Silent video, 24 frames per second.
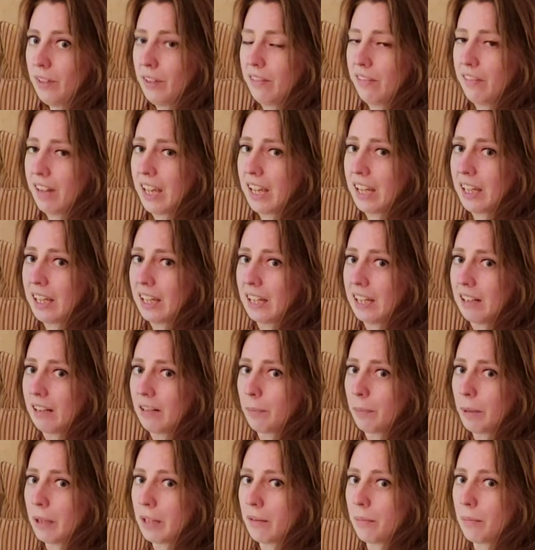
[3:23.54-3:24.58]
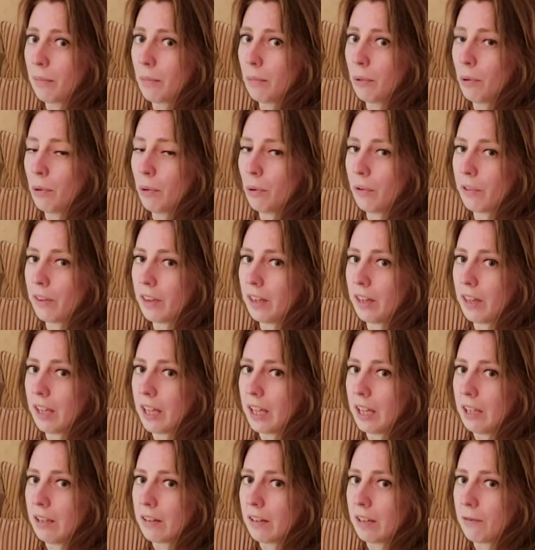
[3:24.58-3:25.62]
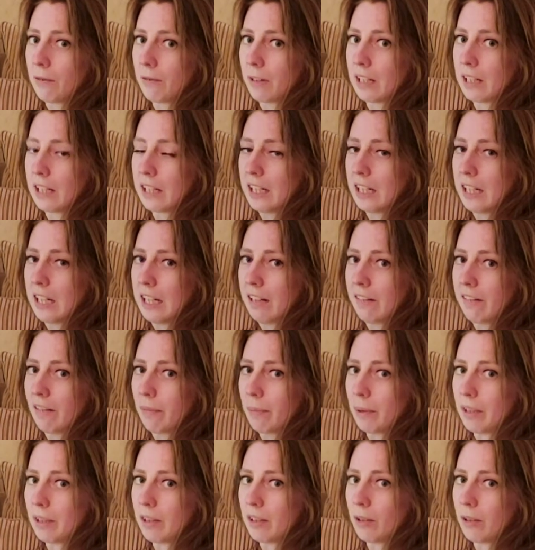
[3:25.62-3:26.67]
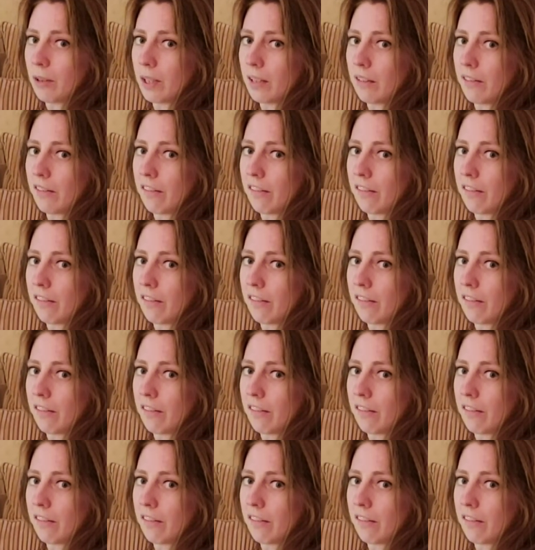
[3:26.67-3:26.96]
take a little bit more than they really need to be doing.